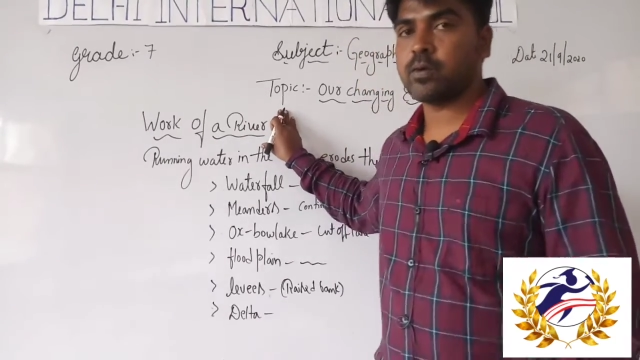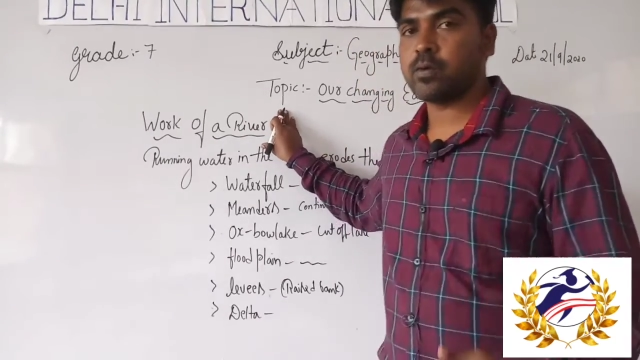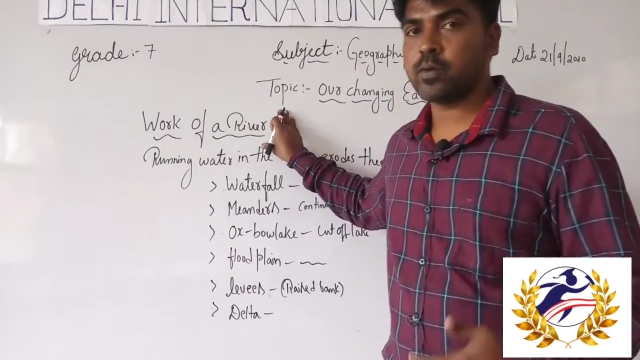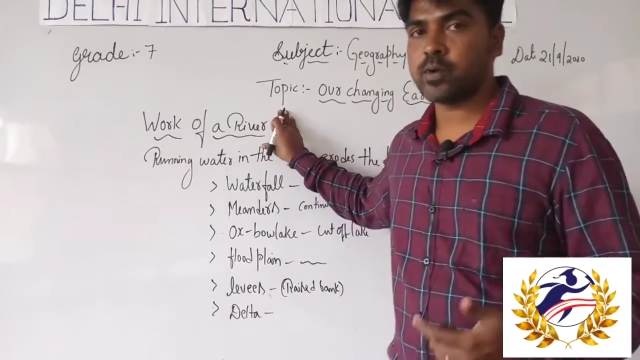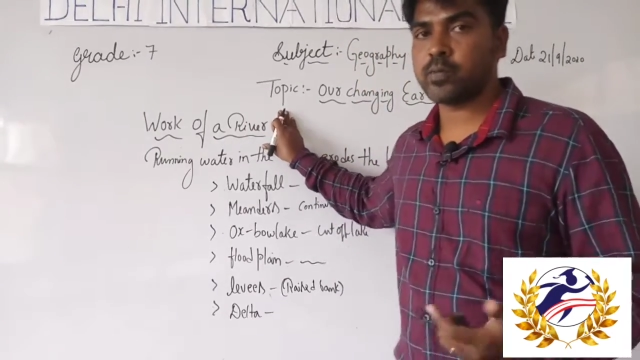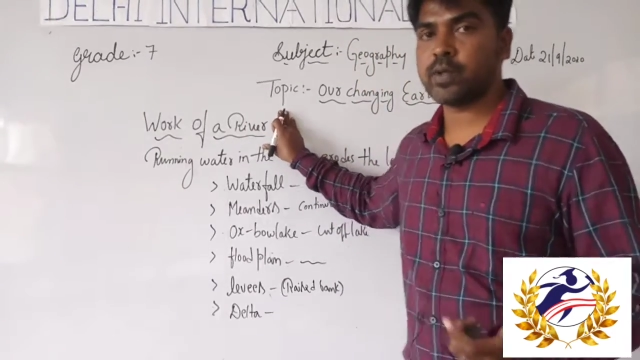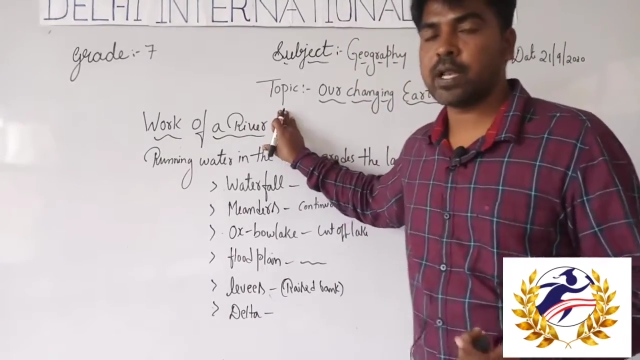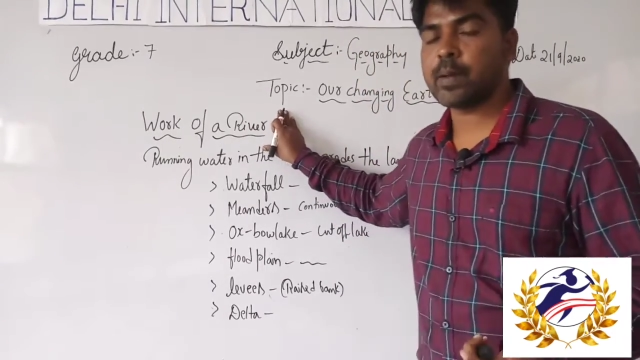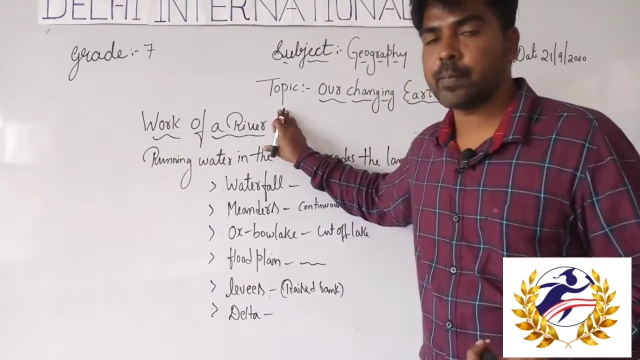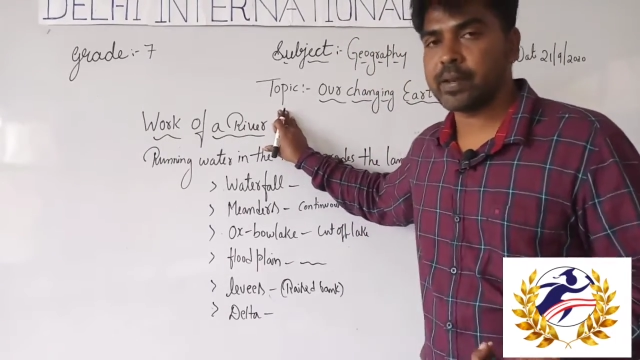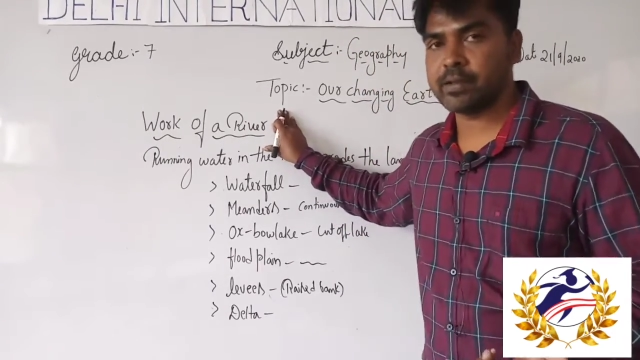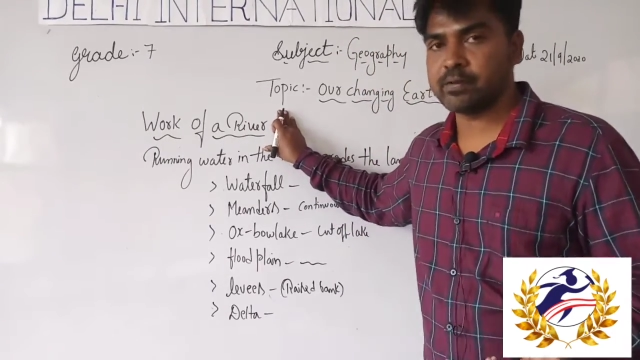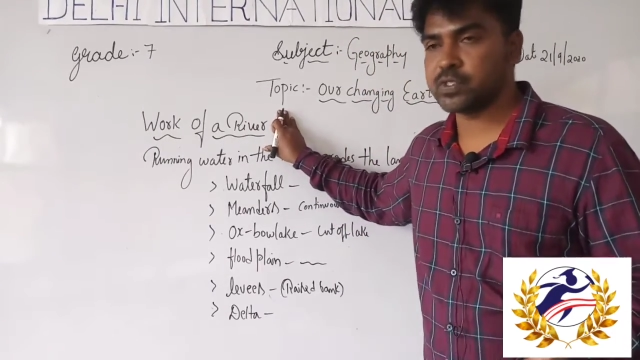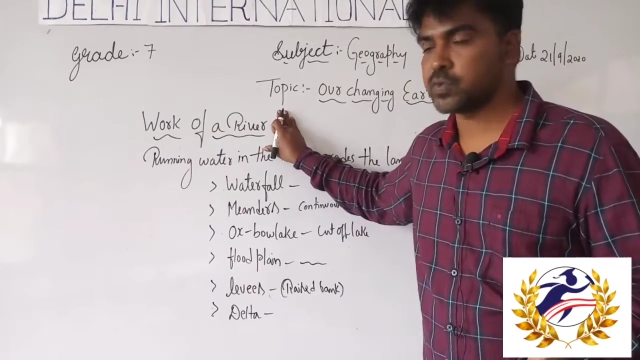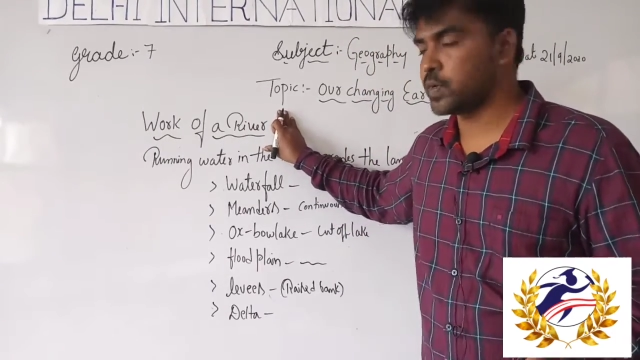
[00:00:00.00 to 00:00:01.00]
What will
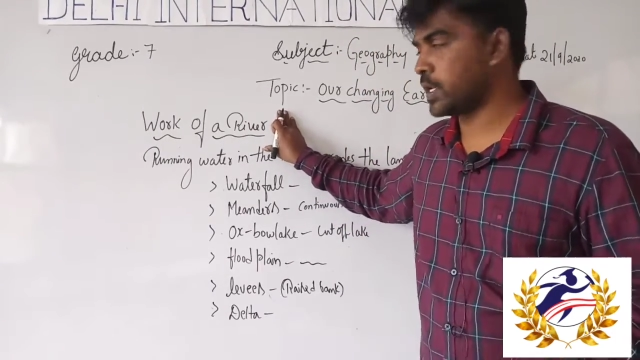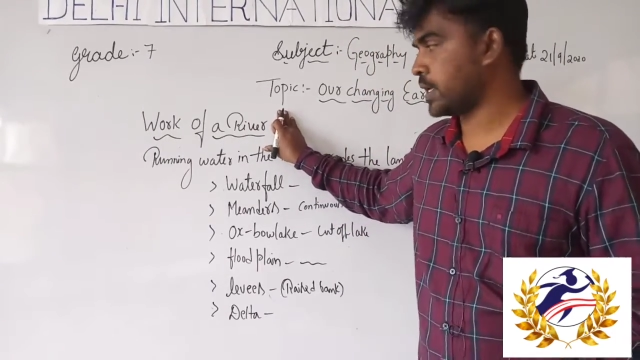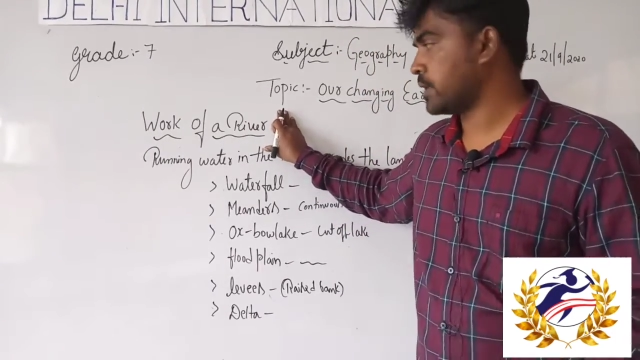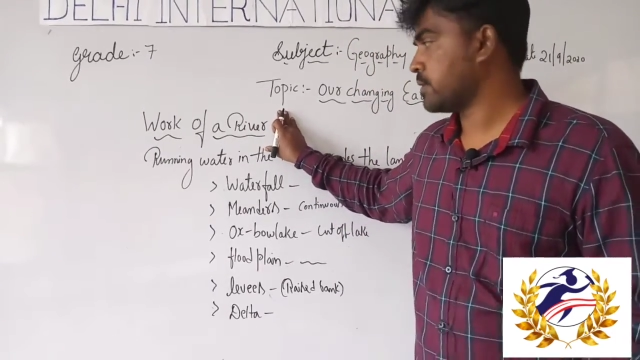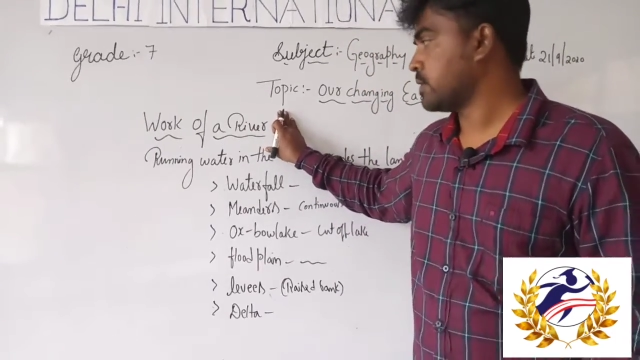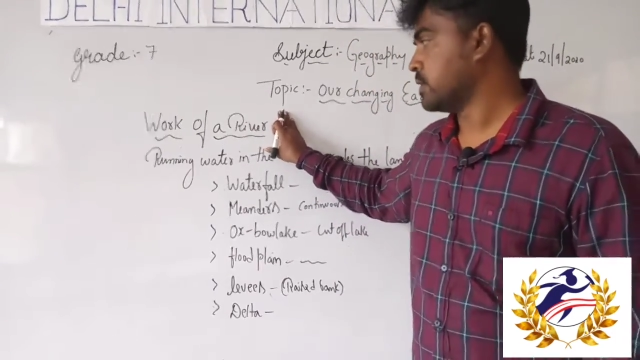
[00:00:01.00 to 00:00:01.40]
happen usually?